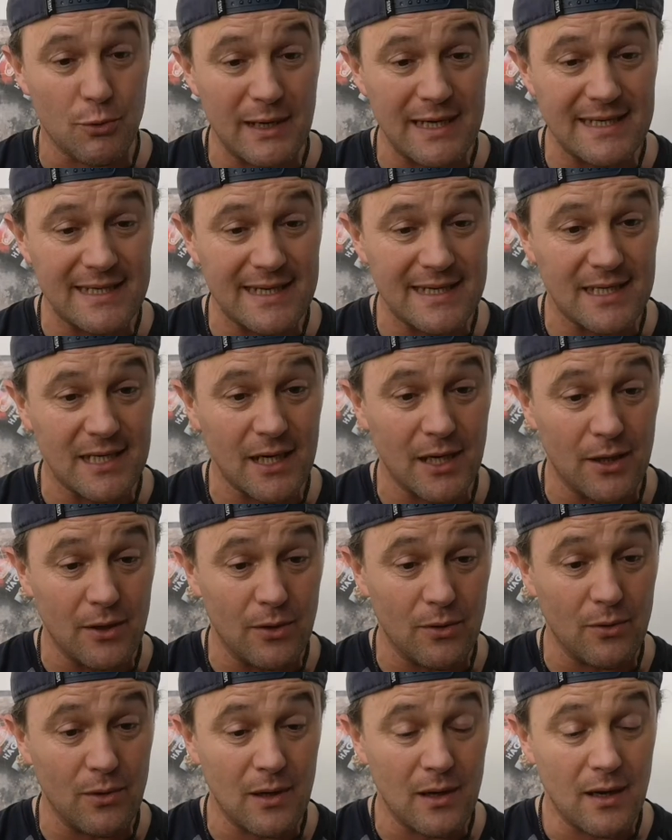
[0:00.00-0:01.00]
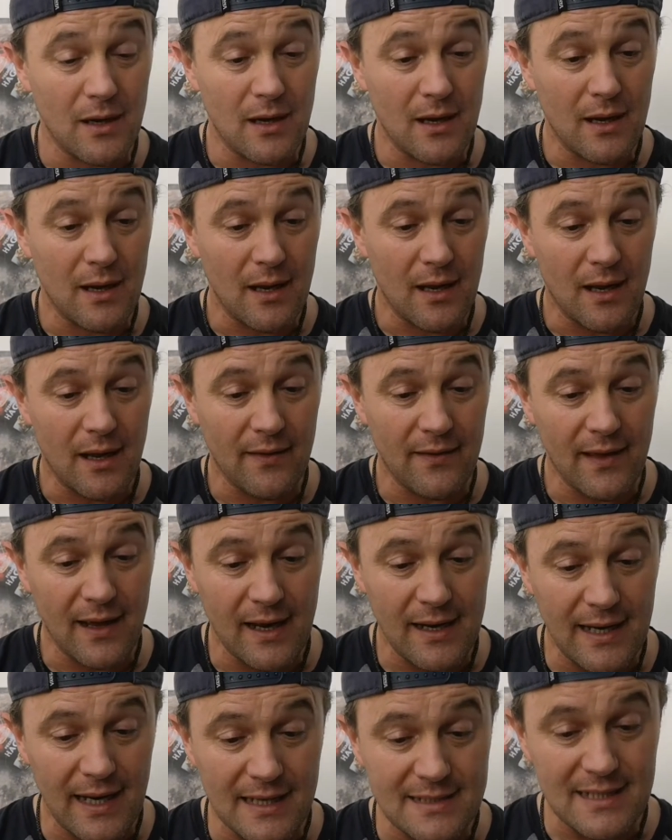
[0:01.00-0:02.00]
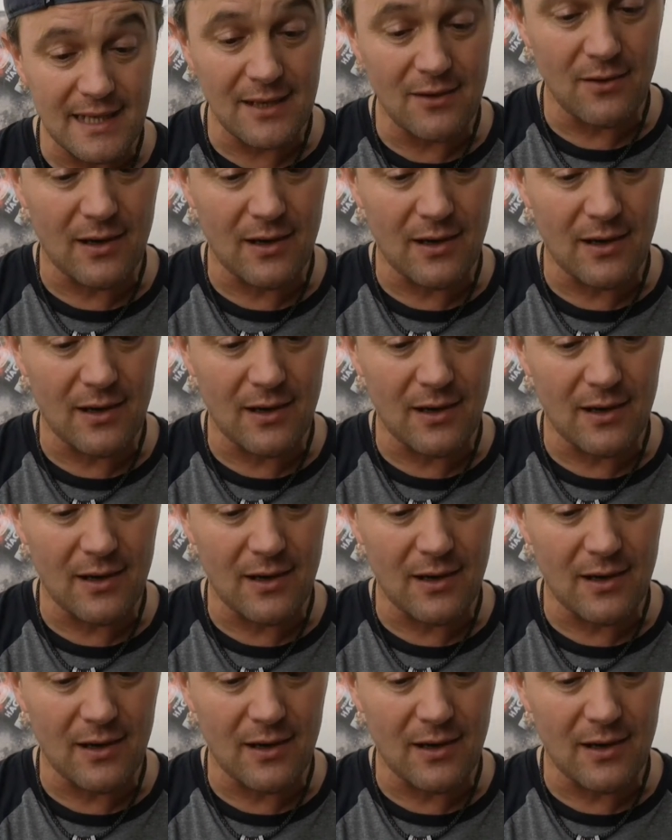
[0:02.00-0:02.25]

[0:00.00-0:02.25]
22. And then it has